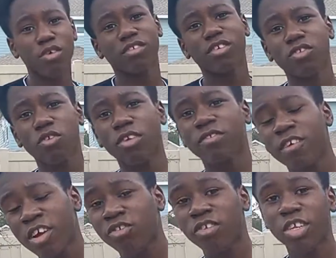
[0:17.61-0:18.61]
History Fair
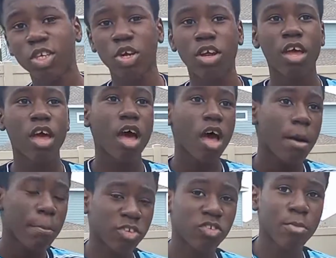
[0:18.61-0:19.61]
teacher,
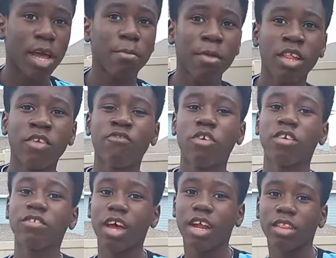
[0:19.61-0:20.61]
Mr. Macmillan, for
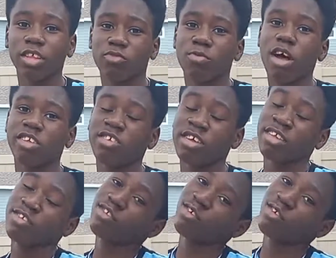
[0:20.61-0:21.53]
assigning this project. So